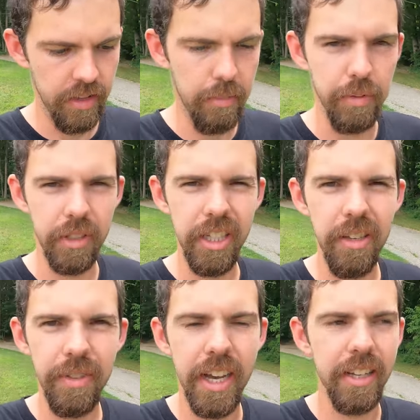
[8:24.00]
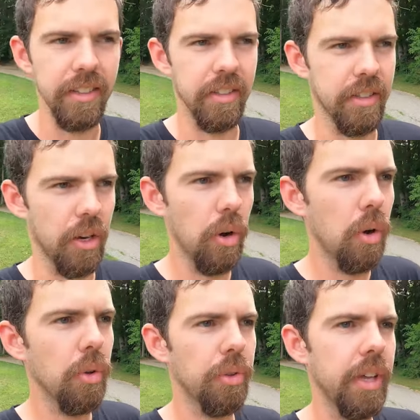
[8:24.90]
they believe that the
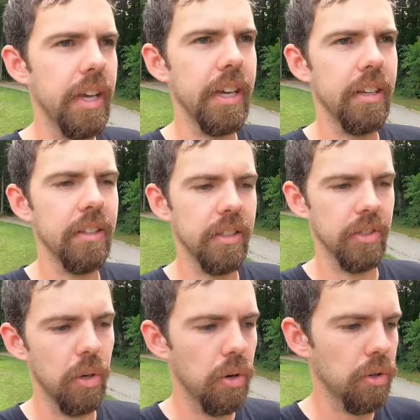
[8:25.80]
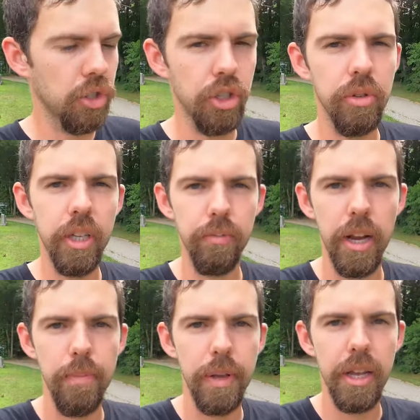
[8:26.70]
whole thing, this whole shooting
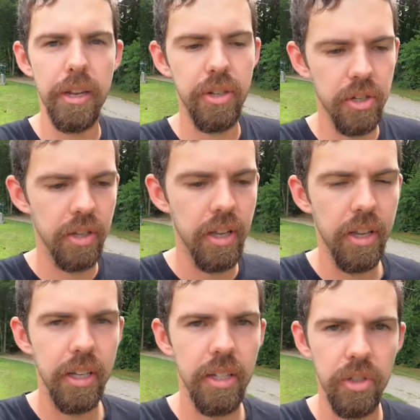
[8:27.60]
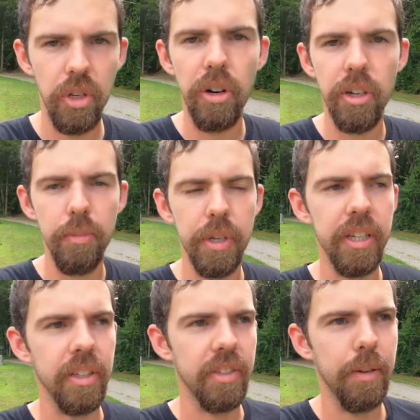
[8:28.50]
rampage started
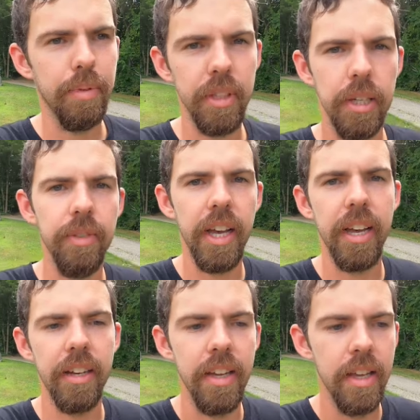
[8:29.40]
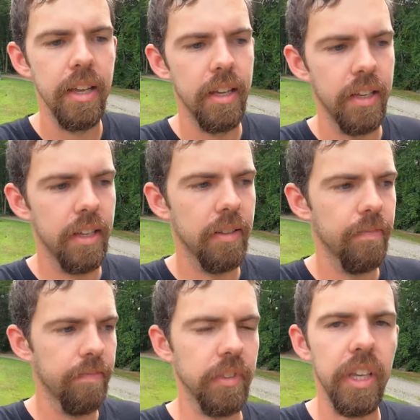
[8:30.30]
because they believed that
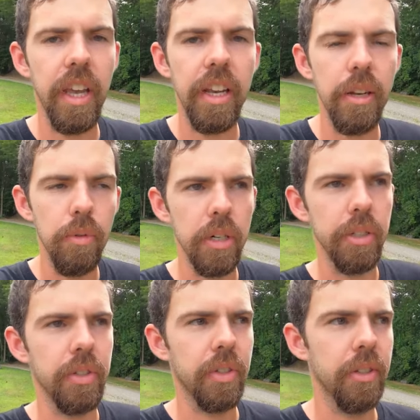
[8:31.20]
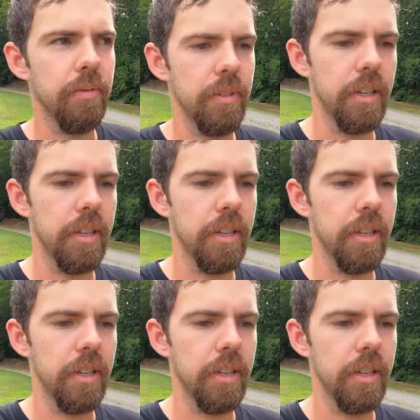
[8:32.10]
Katie was